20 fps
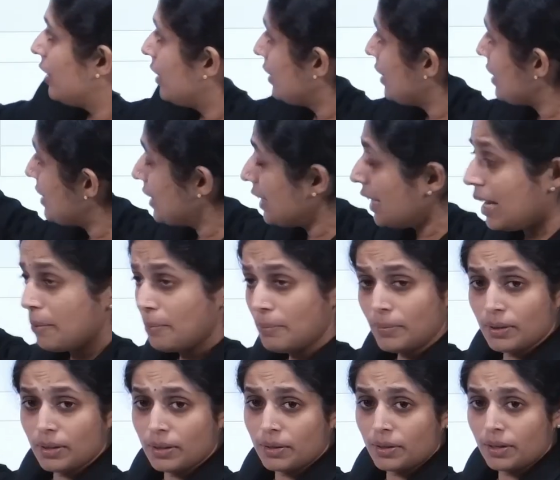The same
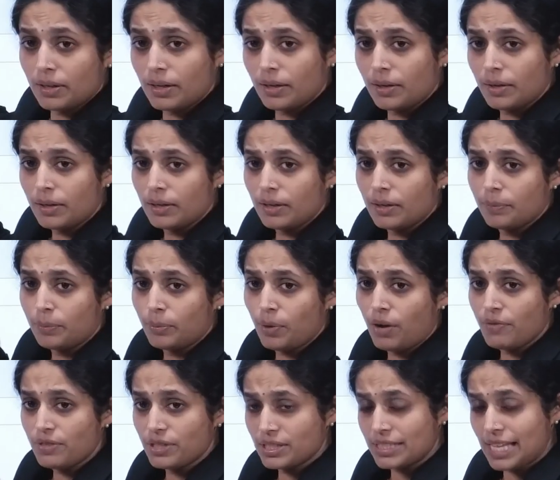
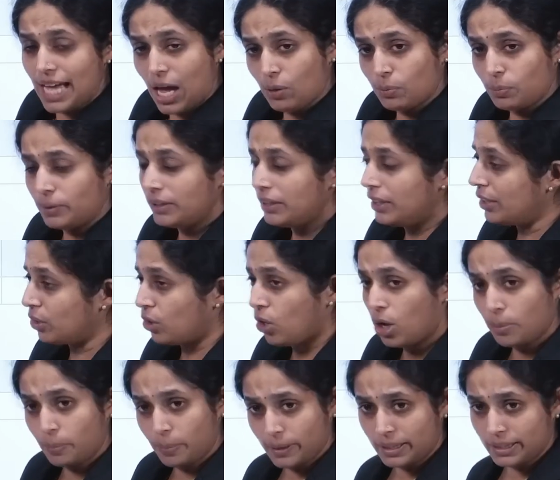provisions have been
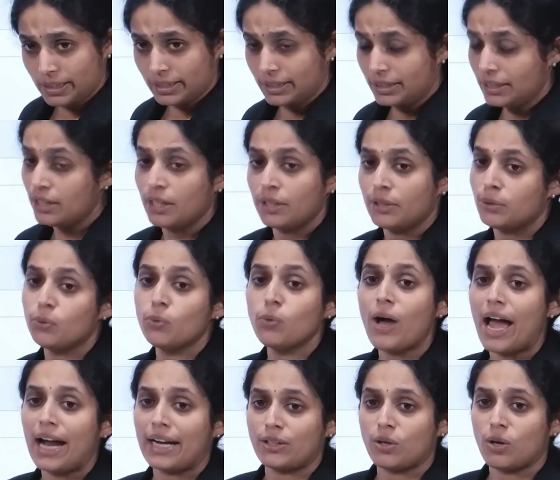incorporated in new
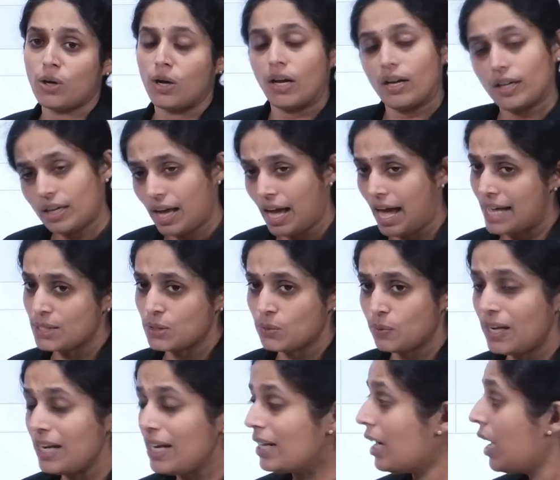act as
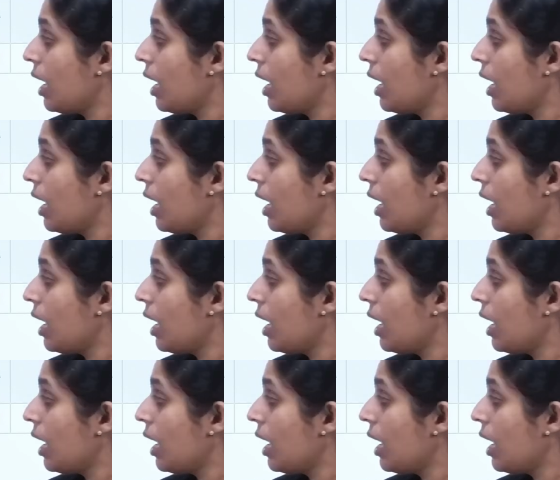well,